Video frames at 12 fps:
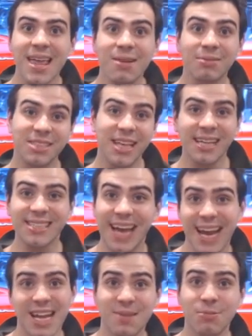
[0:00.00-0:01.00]
There was the
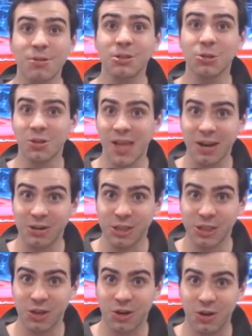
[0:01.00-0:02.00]
executive producer
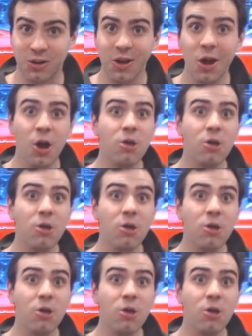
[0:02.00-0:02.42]
Leonard Stern,